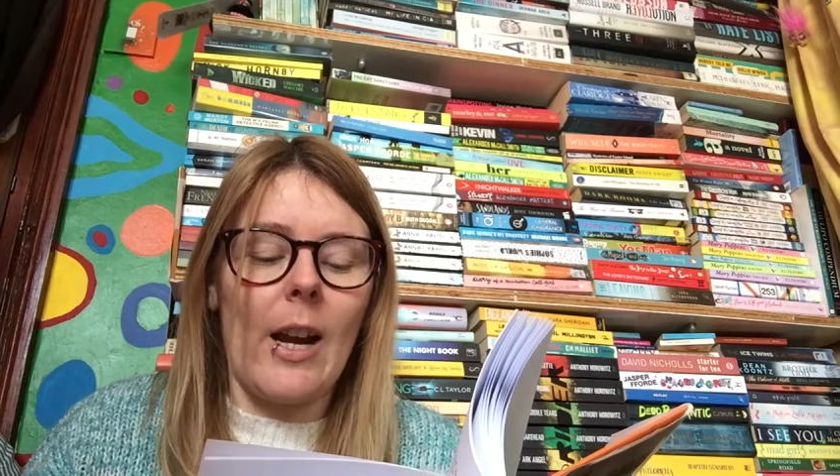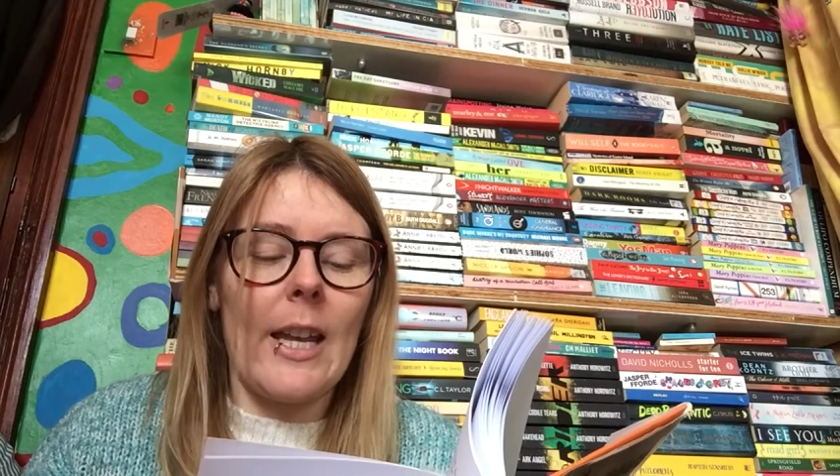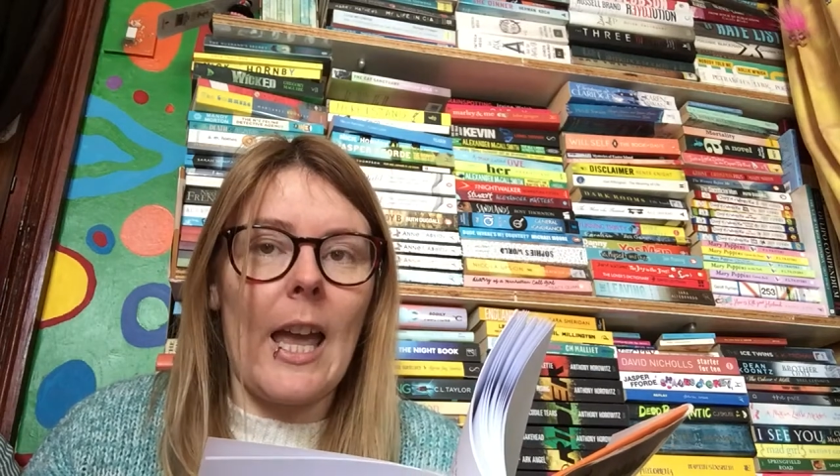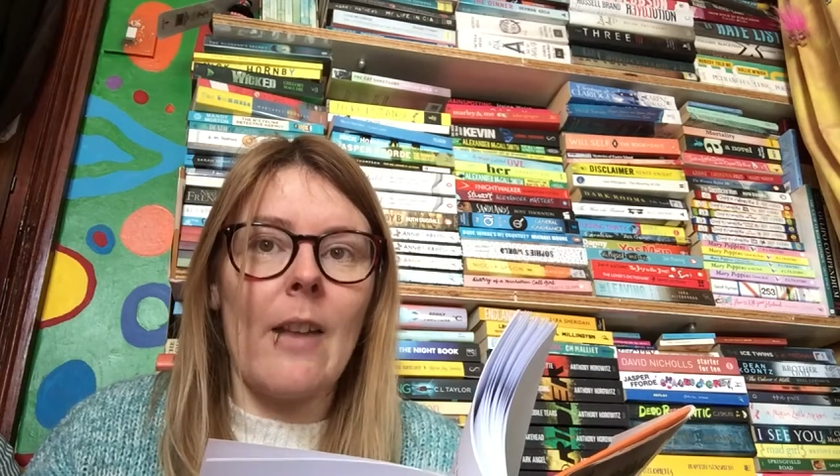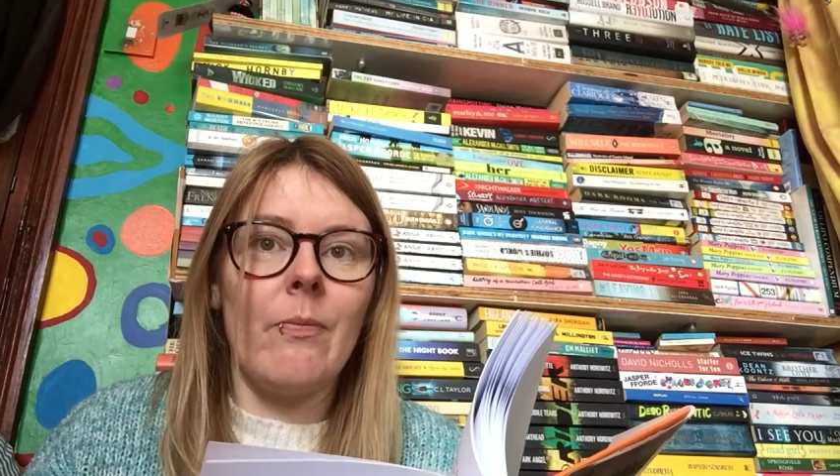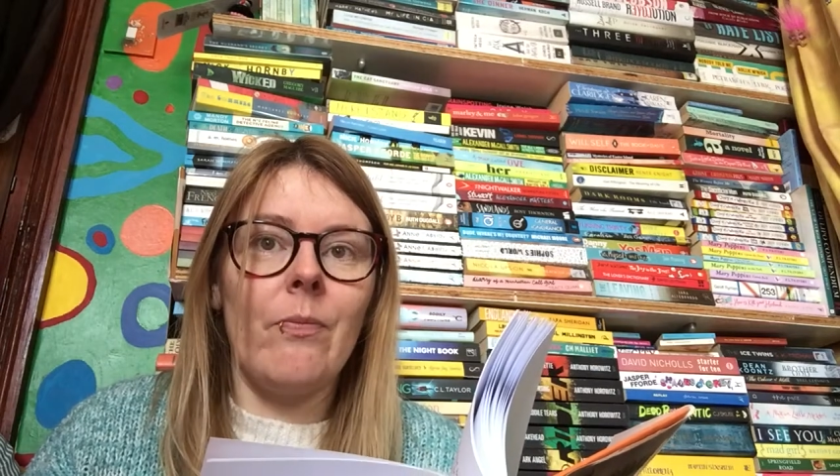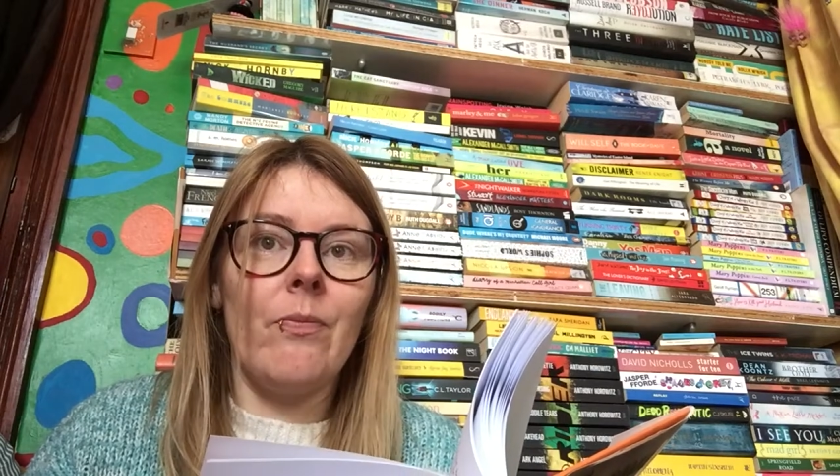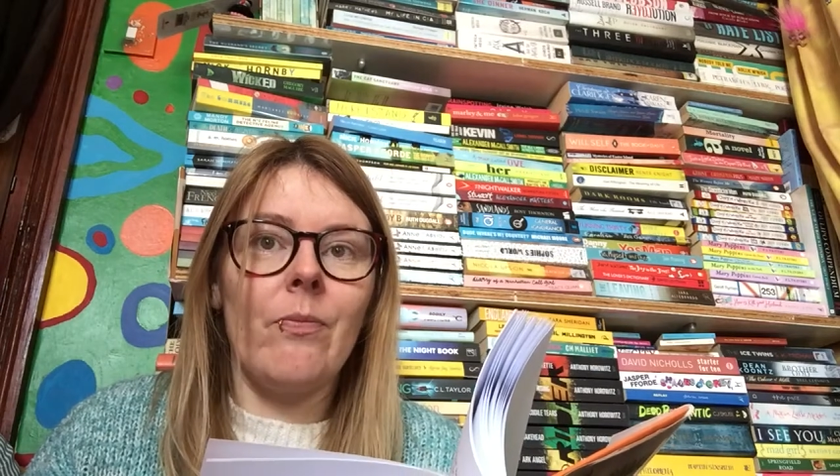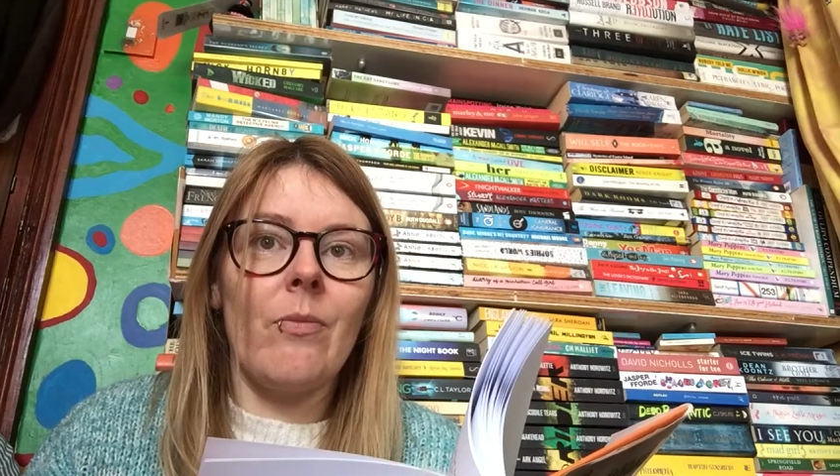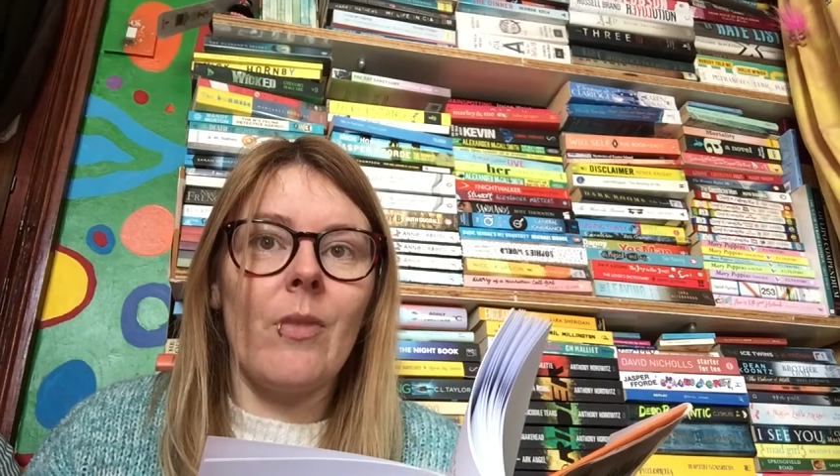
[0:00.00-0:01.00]
again.
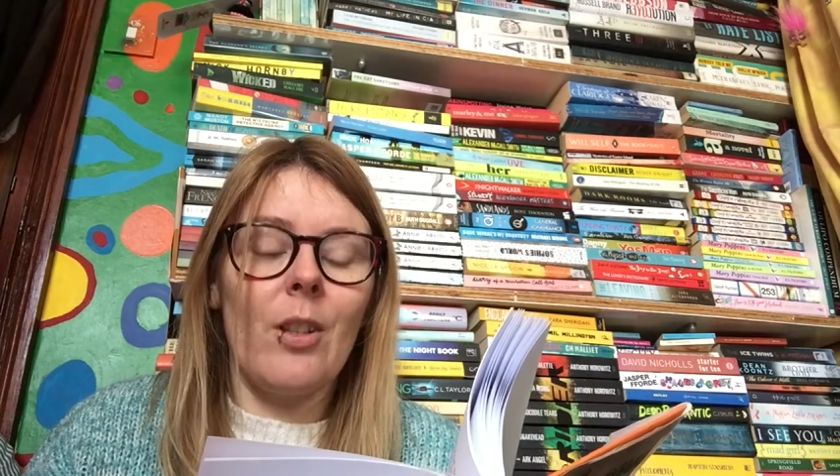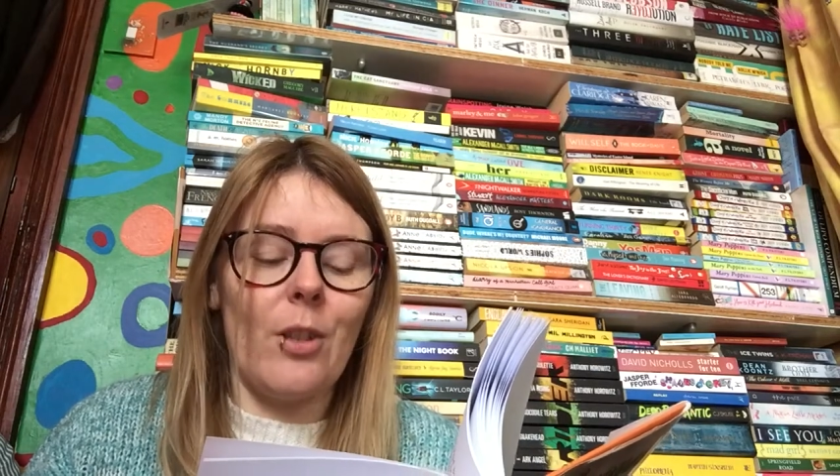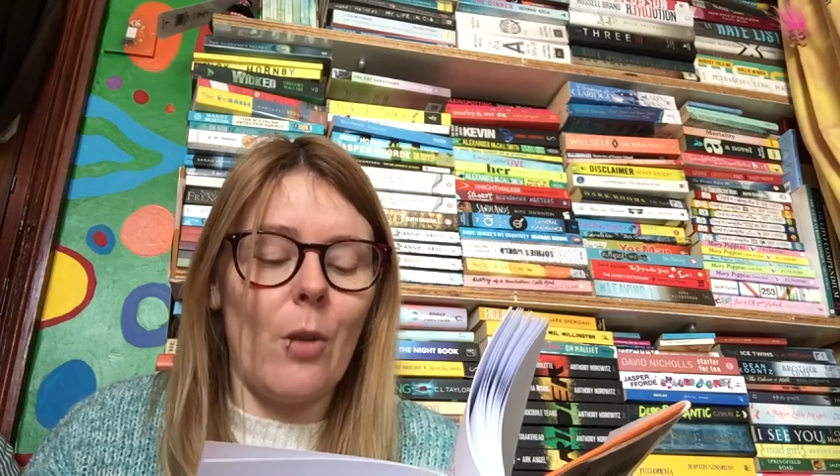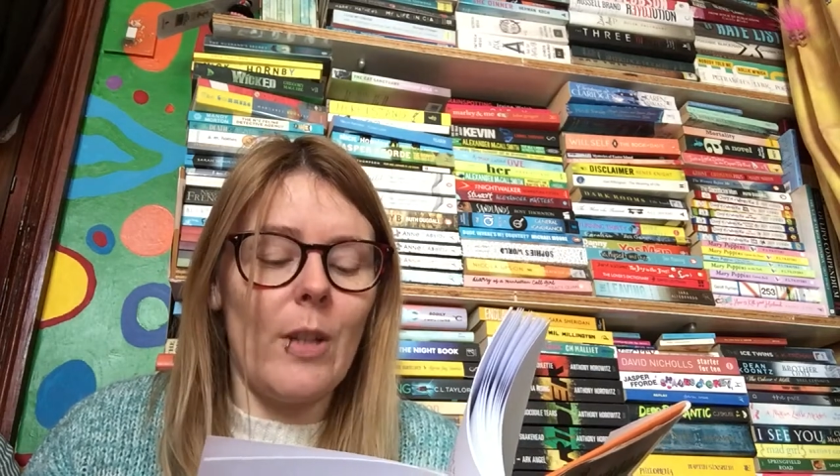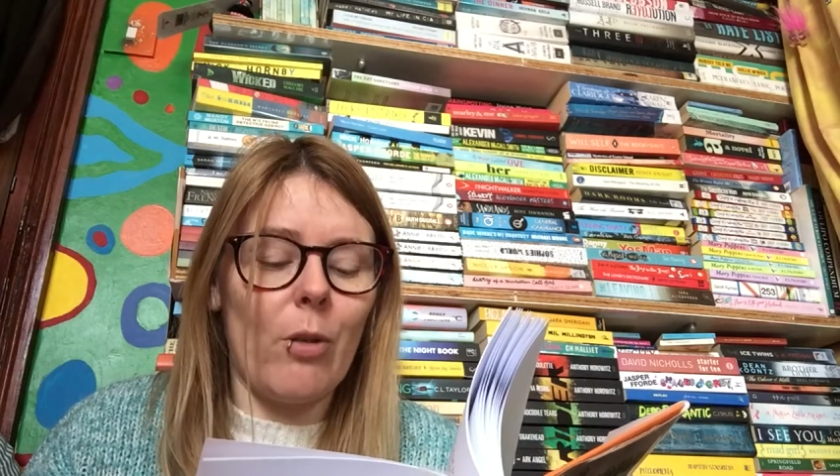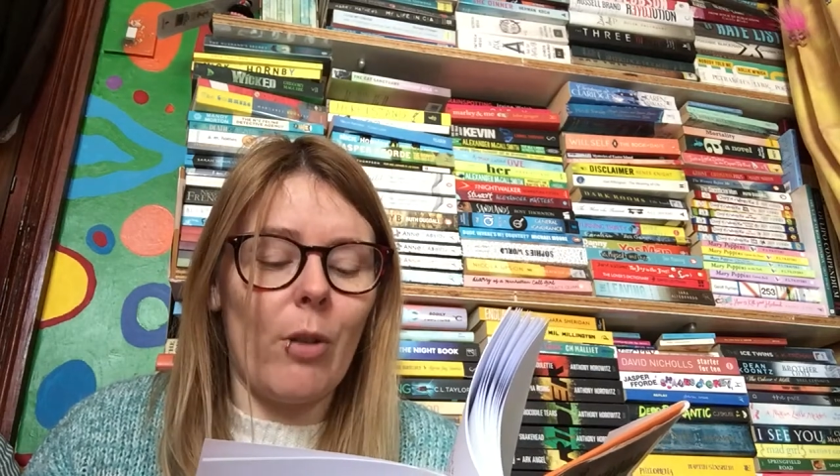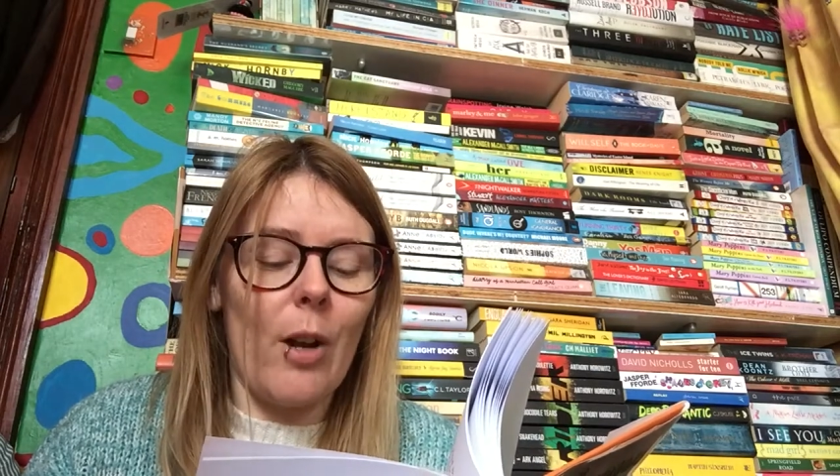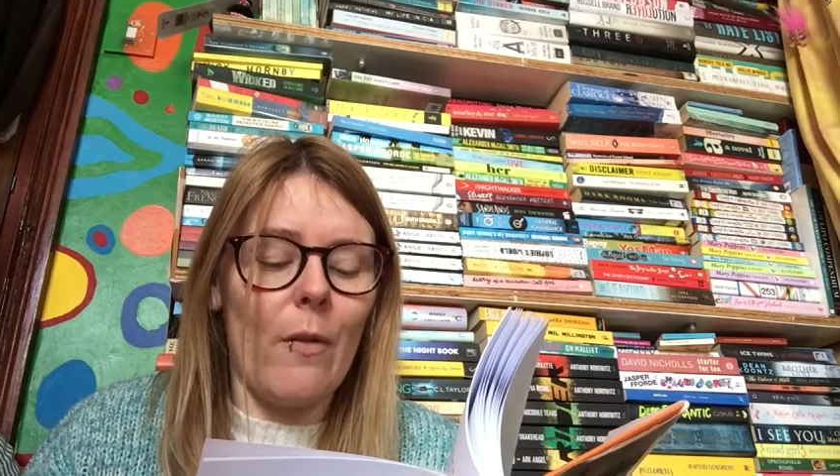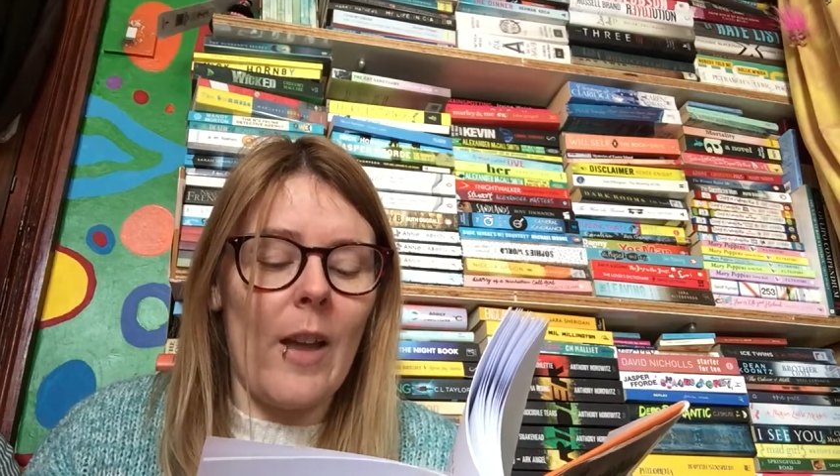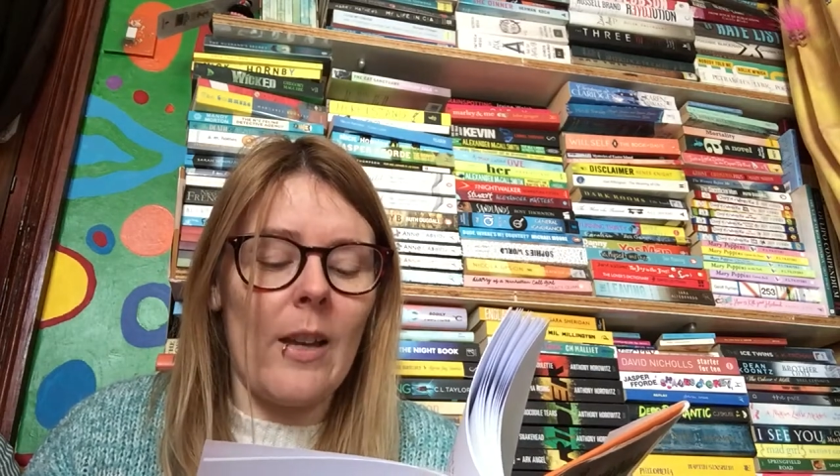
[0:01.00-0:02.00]
So did
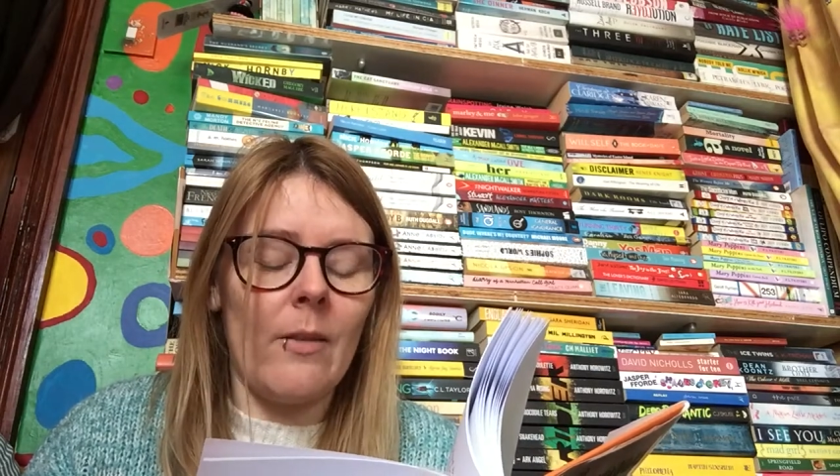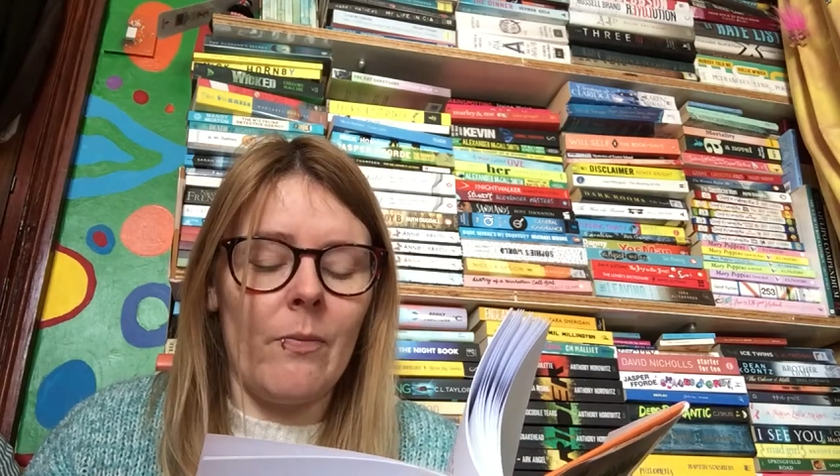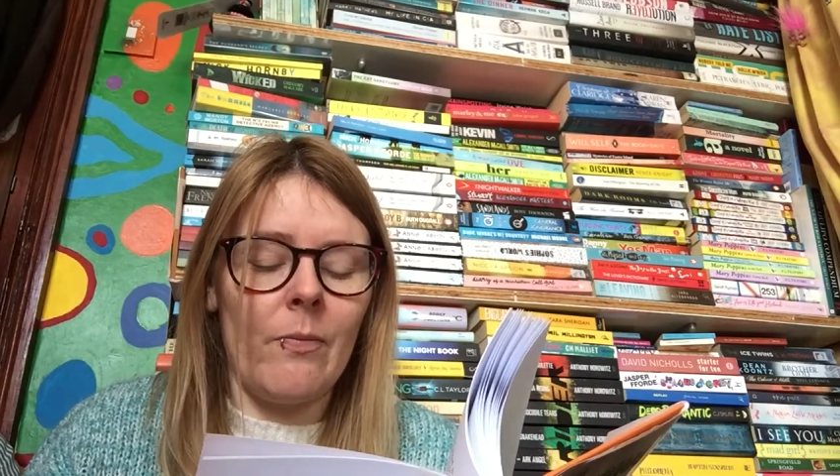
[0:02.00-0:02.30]
Crowfin.